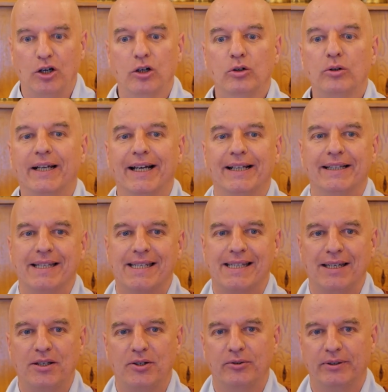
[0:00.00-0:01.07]
Look at the
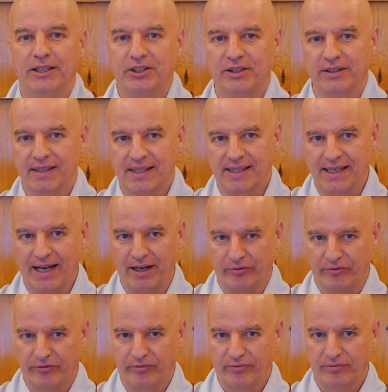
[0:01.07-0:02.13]
situation
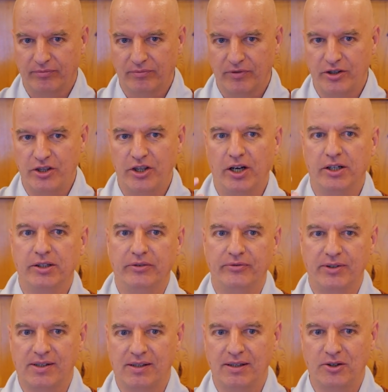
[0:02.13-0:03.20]
itself. None of
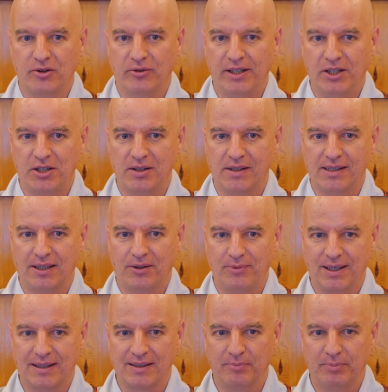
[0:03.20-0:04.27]
the situations that we
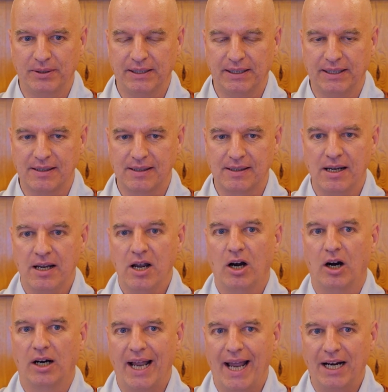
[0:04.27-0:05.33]
experience
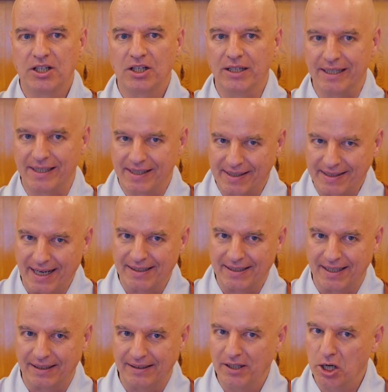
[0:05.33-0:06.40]
are actually
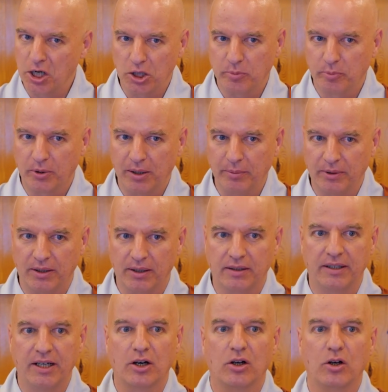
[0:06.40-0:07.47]
static. They are not permanent.
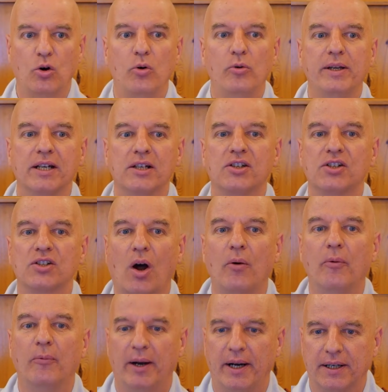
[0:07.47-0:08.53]
They are going
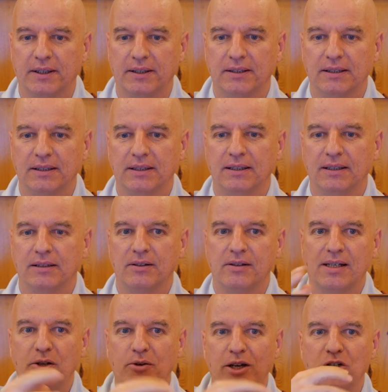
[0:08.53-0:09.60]
somewhere. The
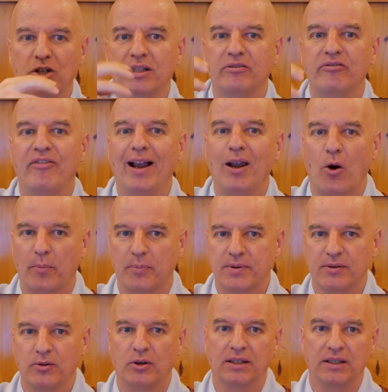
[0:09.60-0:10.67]
situation
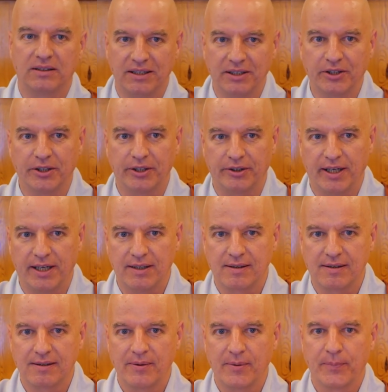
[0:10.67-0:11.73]
develops or
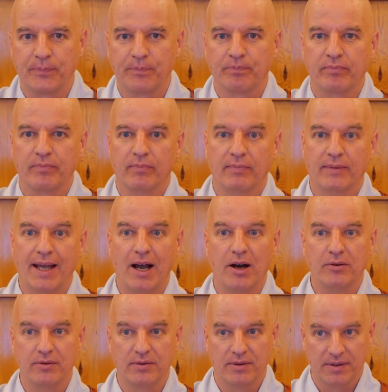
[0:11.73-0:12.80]
deteriorates.
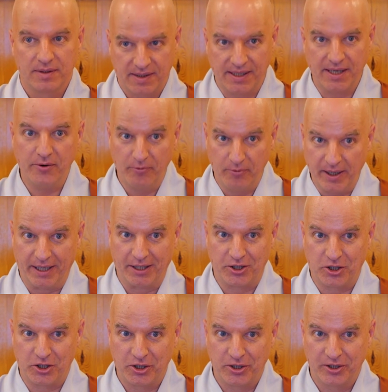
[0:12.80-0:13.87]
Now, see
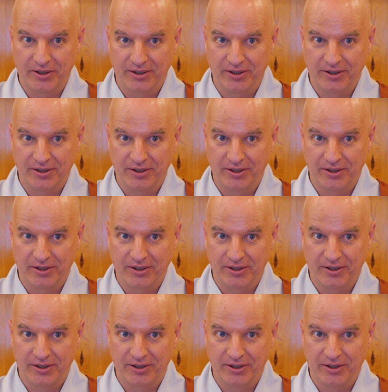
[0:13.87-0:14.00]
which.